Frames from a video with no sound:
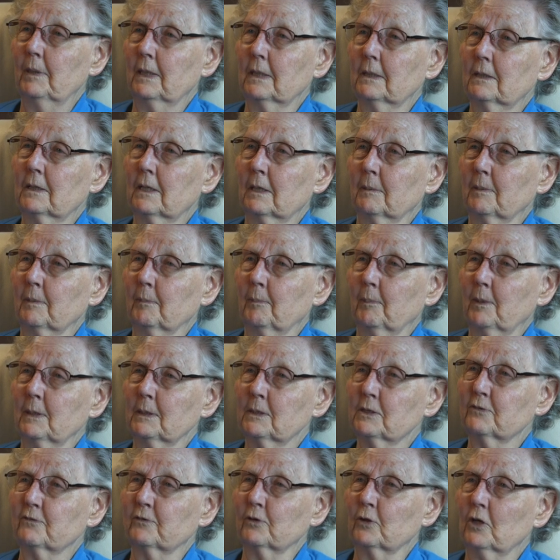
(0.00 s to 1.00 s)
picked up a
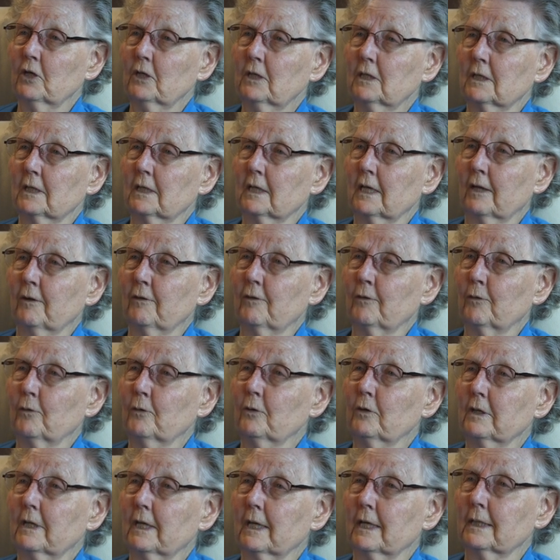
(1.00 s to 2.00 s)
pitchfork and threw
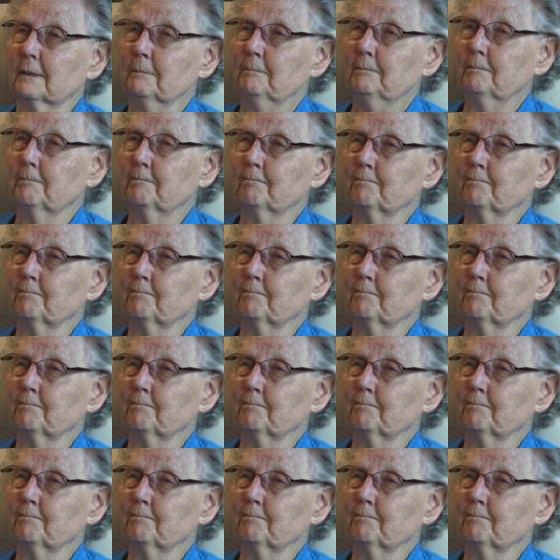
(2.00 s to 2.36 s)
it at them.